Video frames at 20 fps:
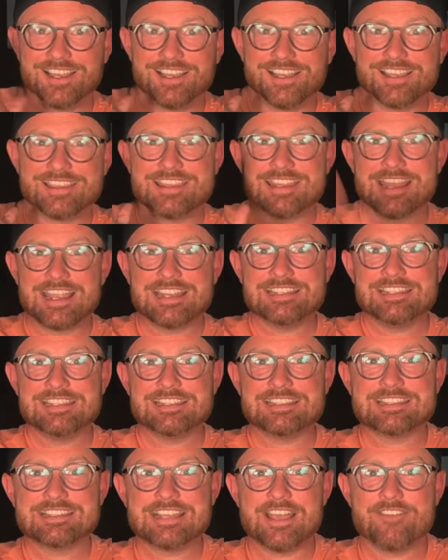In the
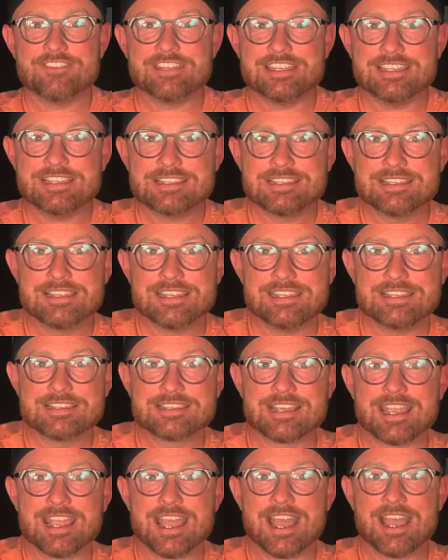1970s, the
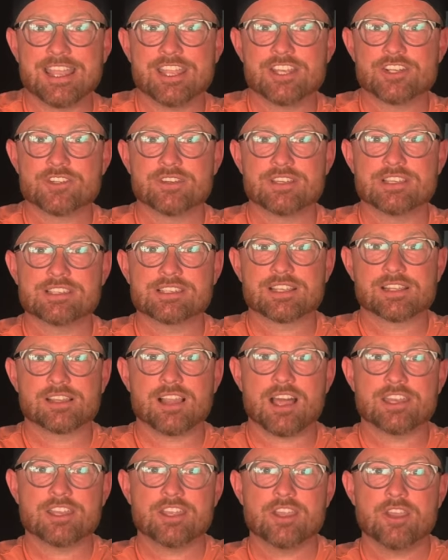psychiatrist
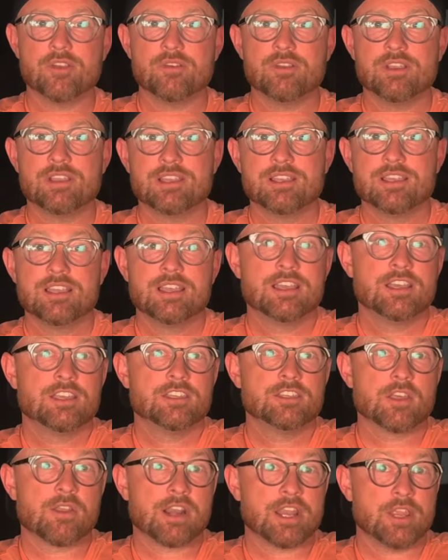Claudio
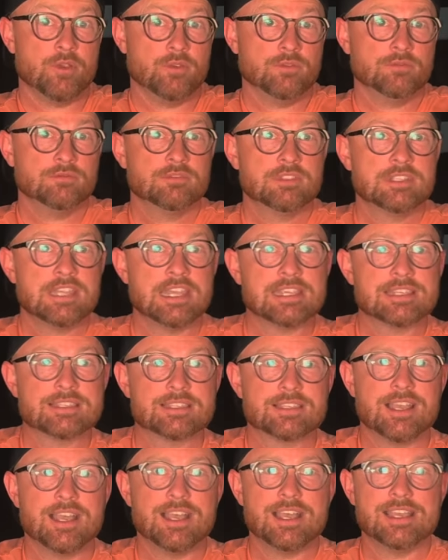Narejo
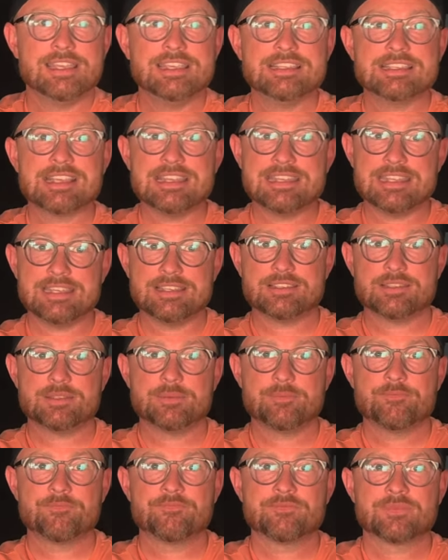takes his ideas,
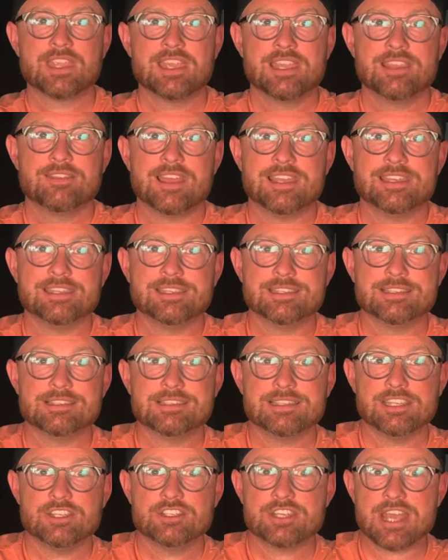that is
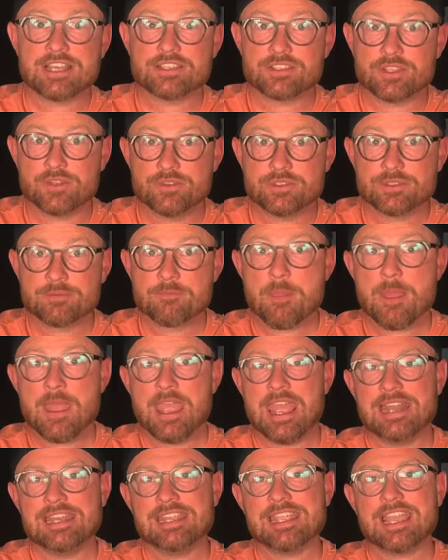Ichazo's,
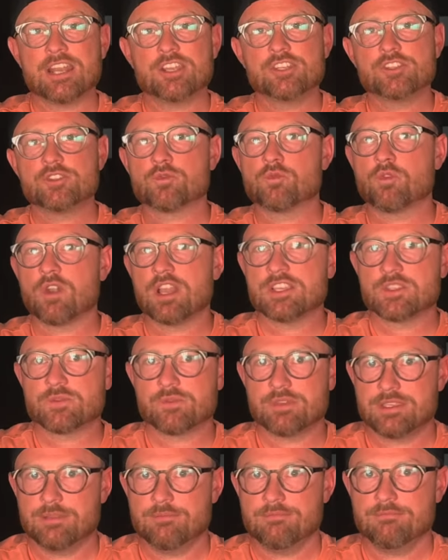and he kind of just runs
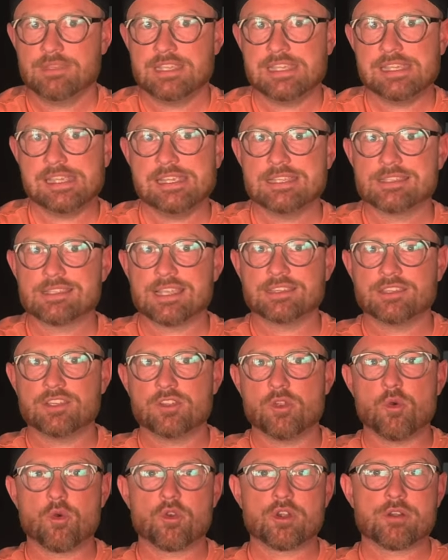with them. He's like the
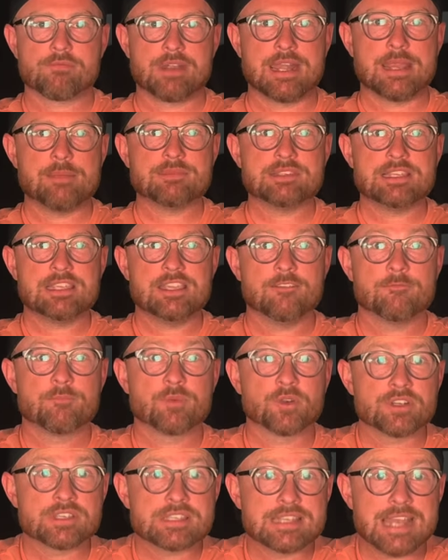Gordon Ramsay of
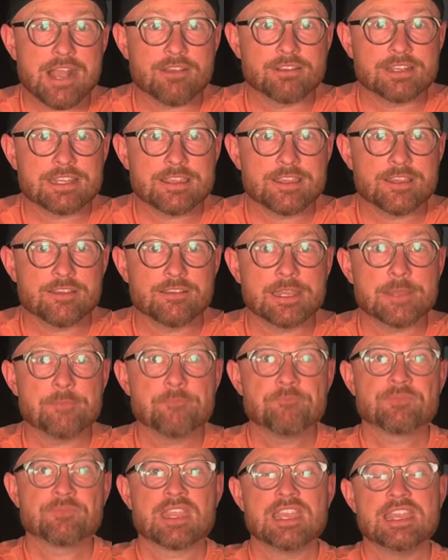personality theory.
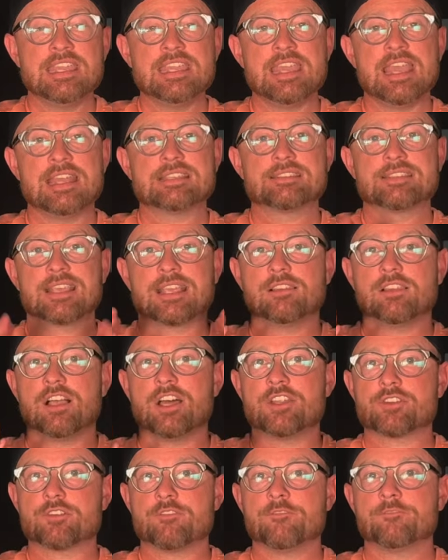He adds
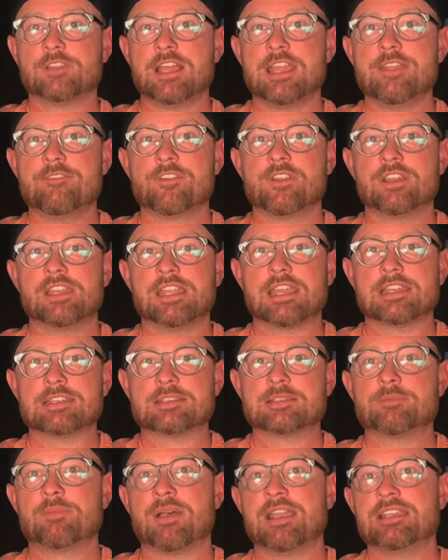psychological flavor and he kind
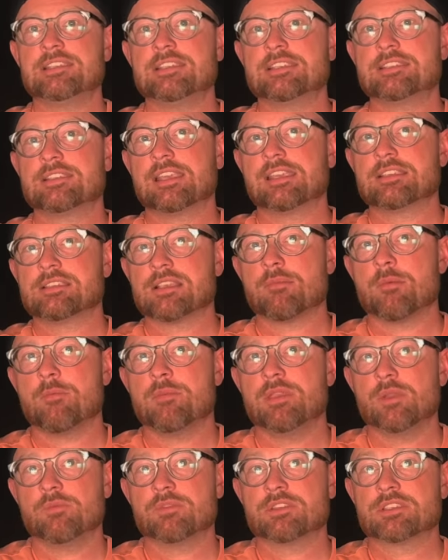of spices things up a
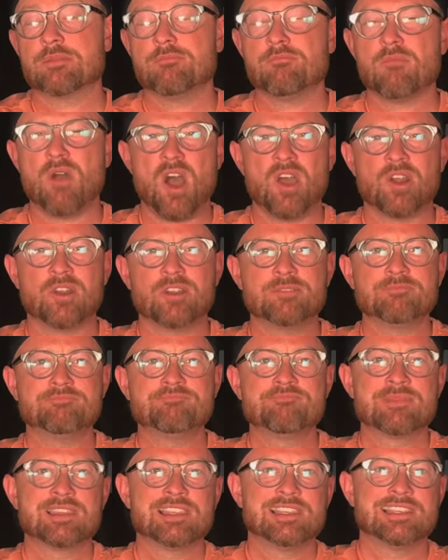bit with some modern
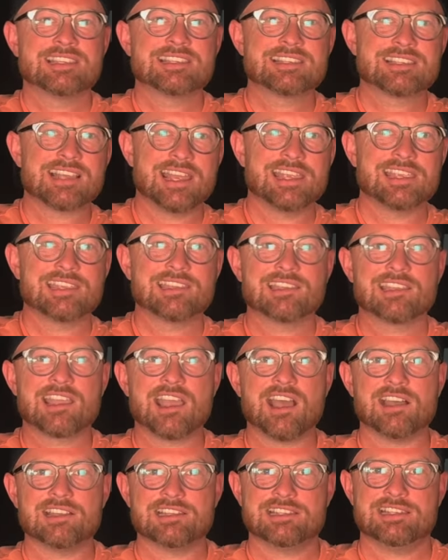psych
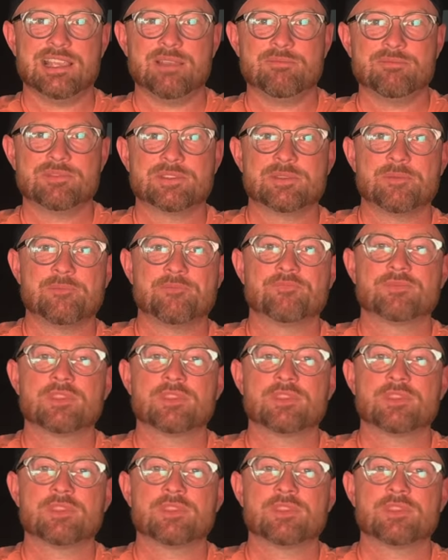concepts.